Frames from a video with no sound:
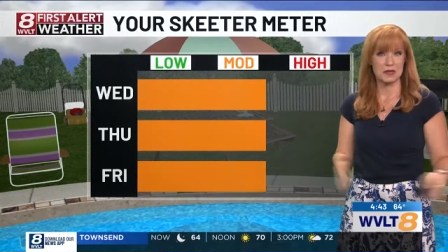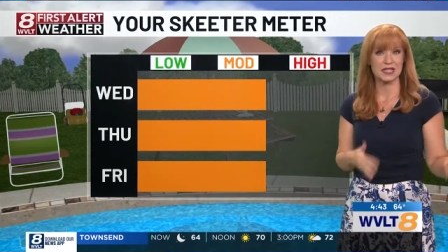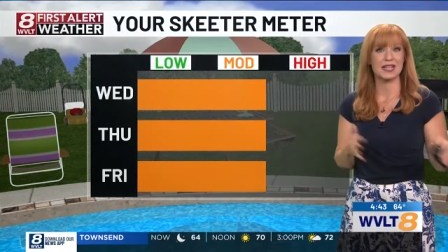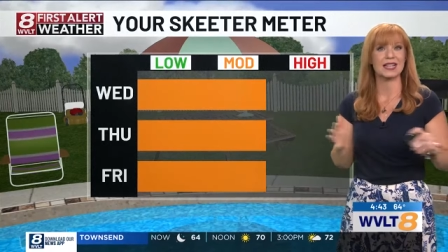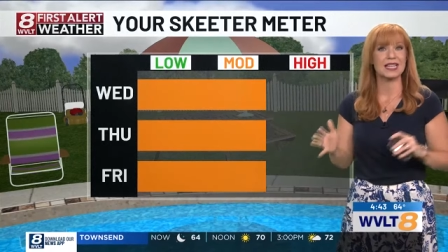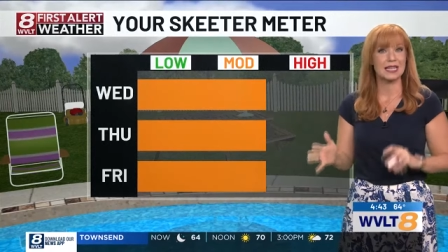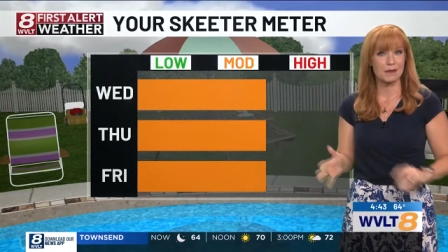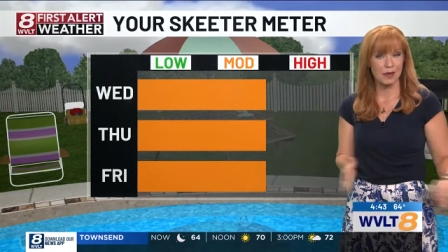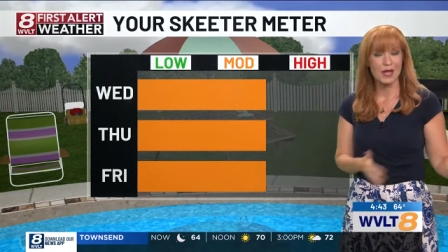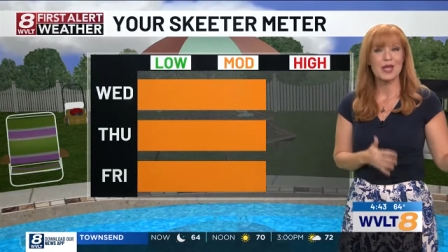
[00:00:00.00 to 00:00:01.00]
to kind of keep
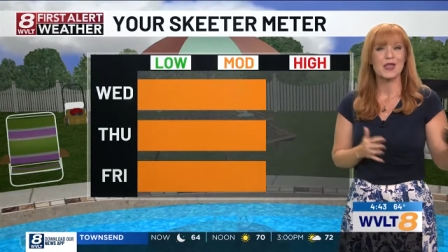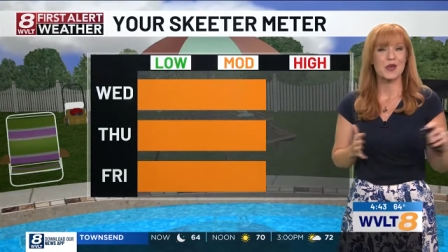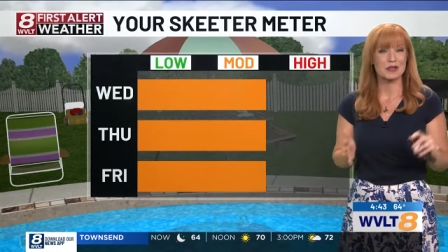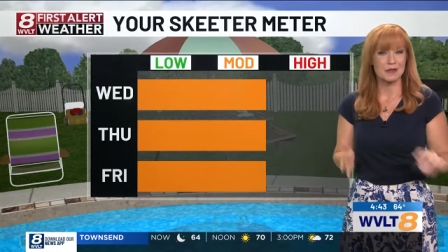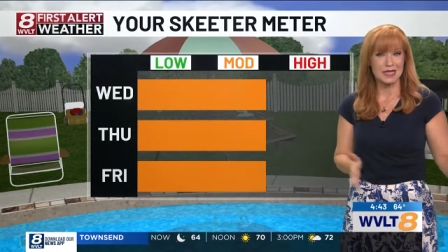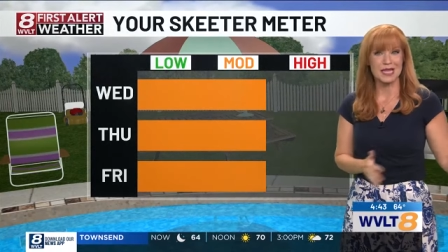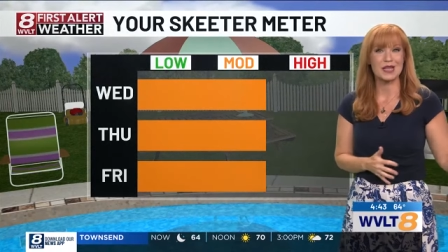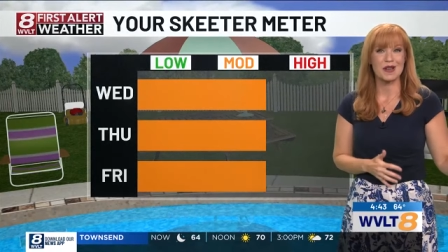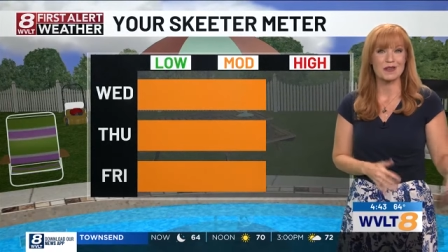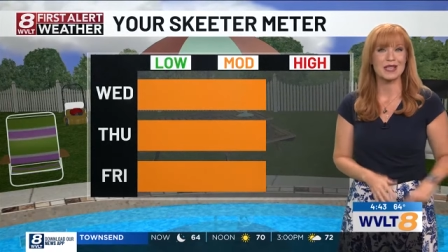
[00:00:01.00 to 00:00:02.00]
those
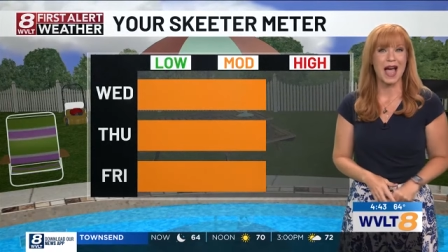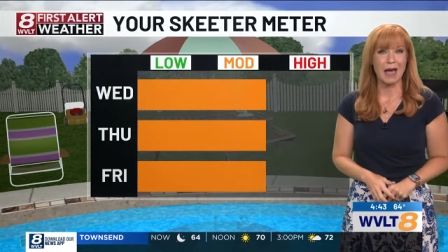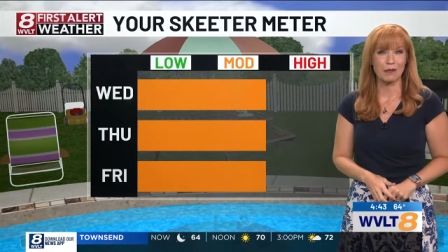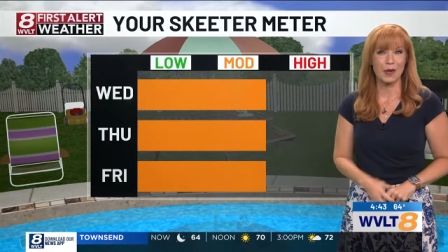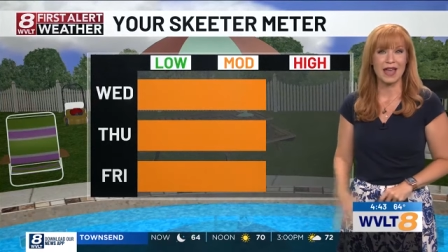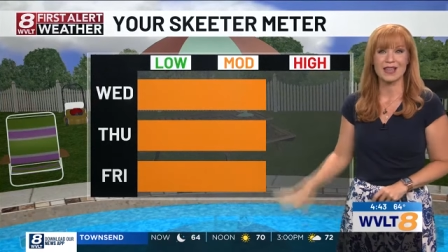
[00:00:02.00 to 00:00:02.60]
mosquitoes at bay.